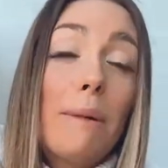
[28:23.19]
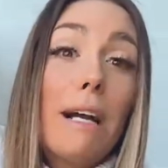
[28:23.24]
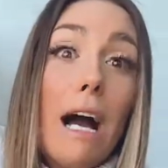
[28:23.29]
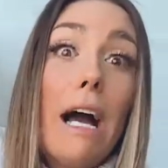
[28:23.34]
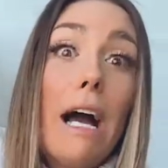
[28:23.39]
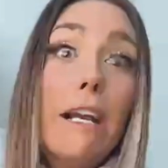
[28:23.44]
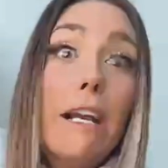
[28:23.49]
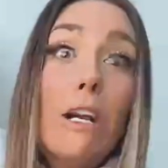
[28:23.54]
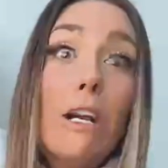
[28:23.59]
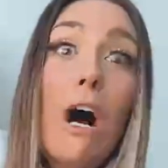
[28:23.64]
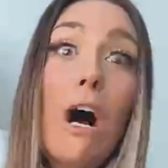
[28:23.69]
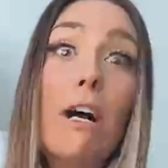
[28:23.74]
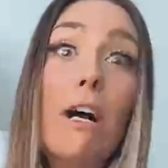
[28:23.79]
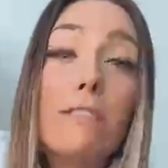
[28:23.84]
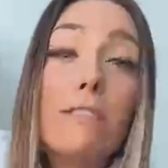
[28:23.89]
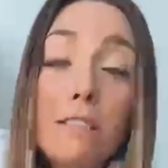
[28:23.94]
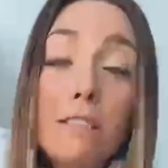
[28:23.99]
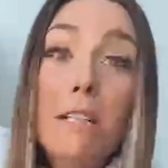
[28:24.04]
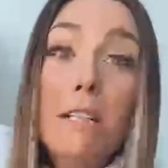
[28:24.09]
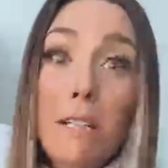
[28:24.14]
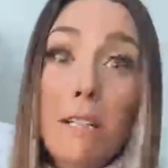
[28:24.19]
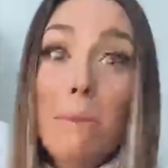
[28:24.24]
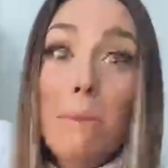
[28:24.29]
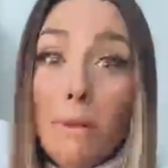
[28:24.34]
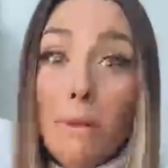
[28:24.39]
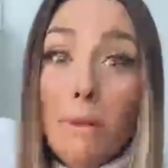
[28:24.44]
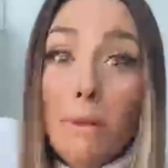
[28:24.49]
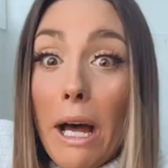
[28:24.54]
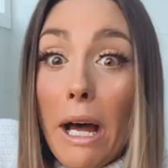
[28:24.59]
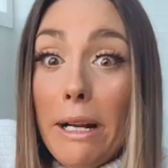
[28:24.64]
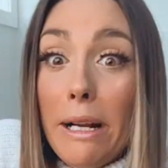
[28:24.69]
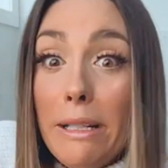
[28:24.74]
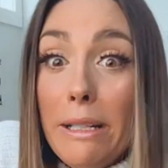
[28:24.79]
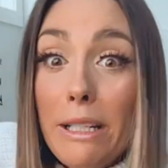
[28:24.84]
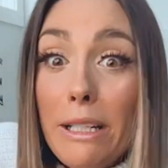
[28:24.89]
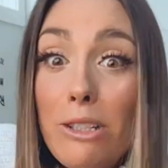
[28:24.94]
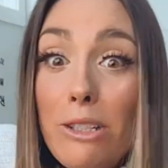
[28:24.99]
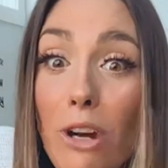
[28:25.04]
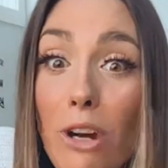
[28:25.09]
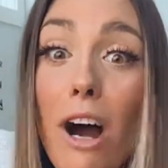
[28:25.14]
I'm like, I got
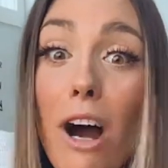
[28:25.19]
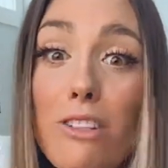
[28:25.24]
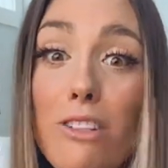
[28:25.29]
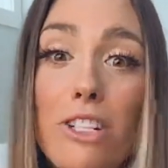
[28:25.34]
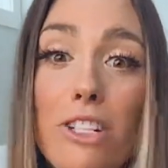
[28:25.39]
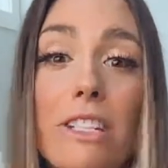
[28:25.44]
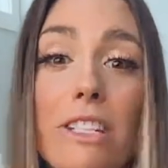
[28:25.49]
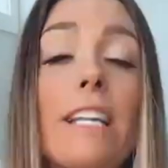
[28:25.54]
lightning crotch,